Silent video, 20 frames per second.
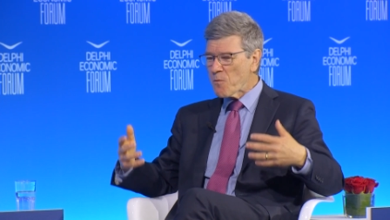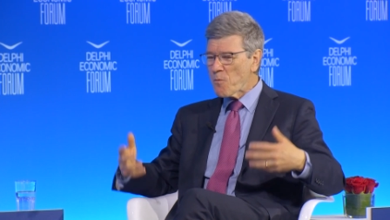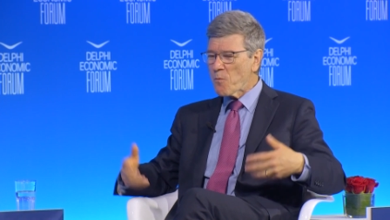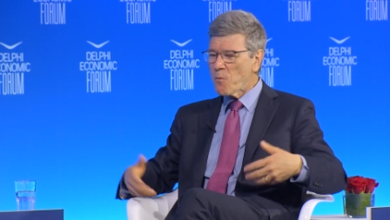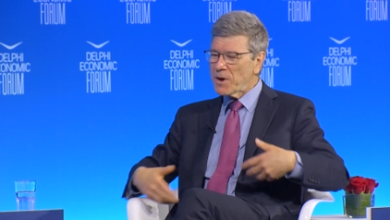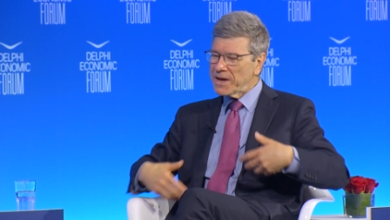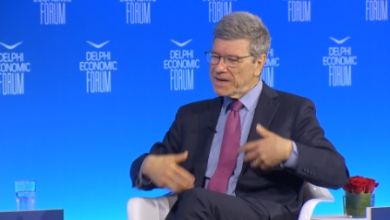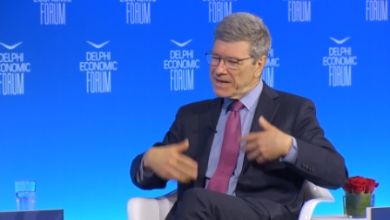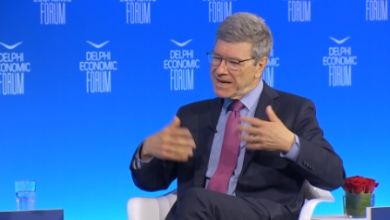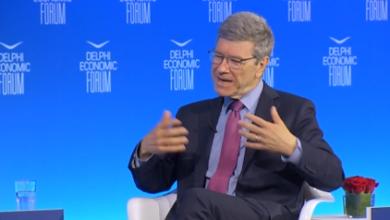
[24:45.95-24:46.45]

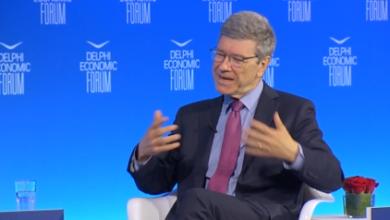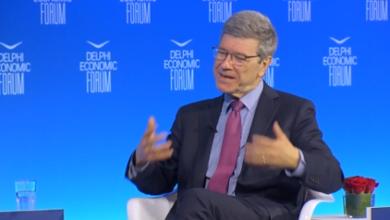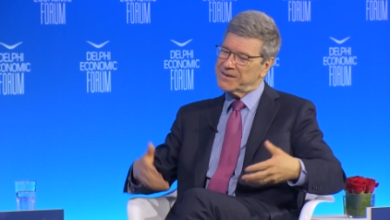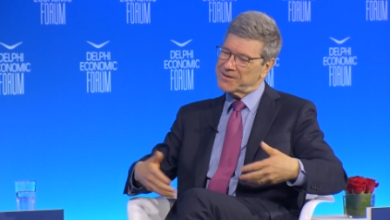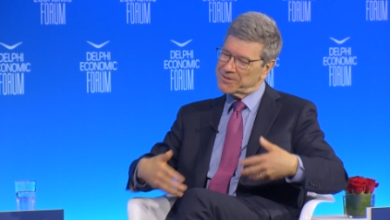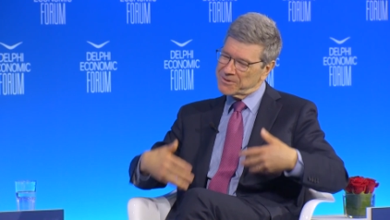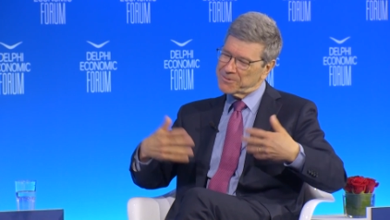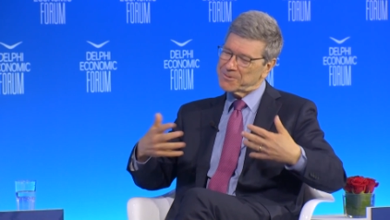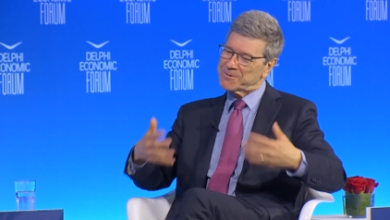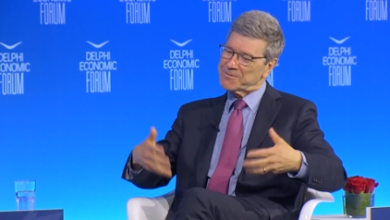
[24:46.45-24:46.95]
We need
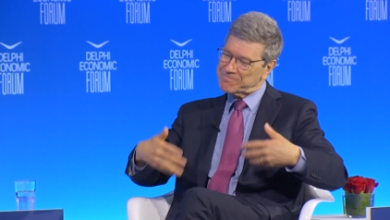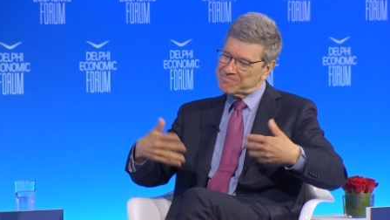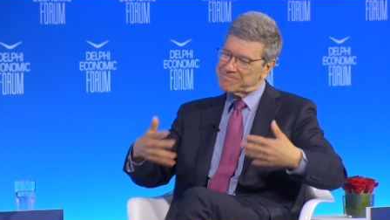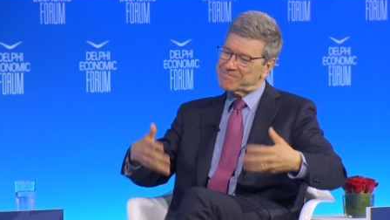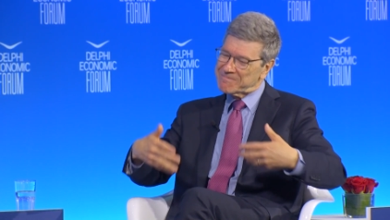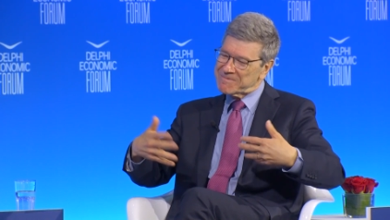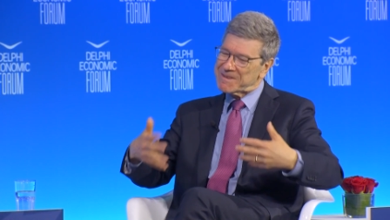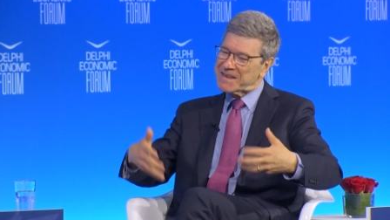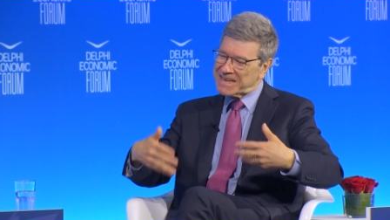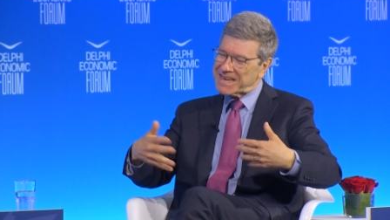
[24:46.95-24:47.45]
to
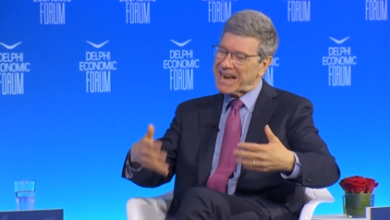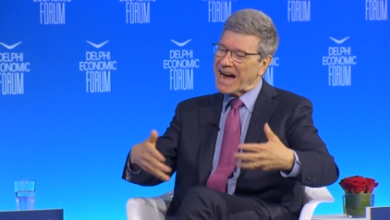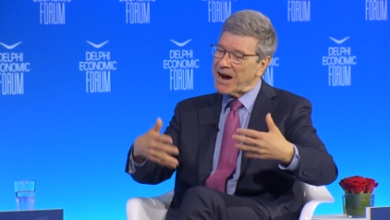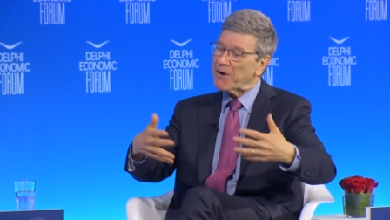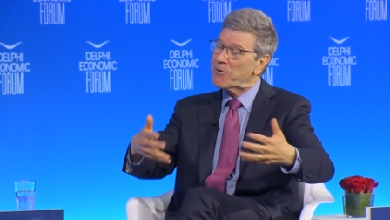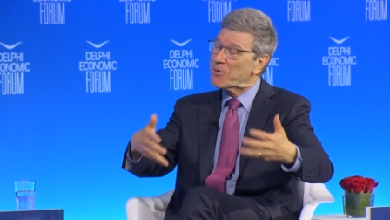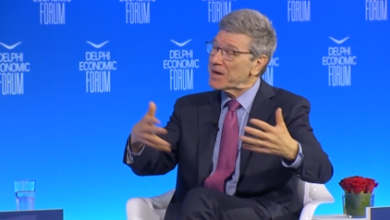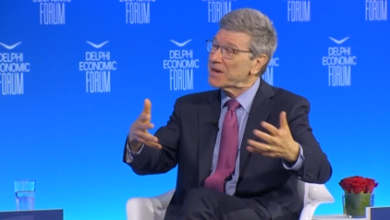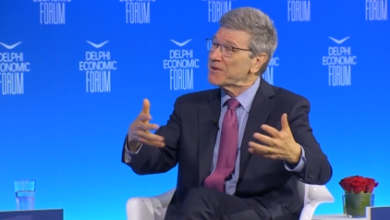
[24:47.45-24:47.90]
now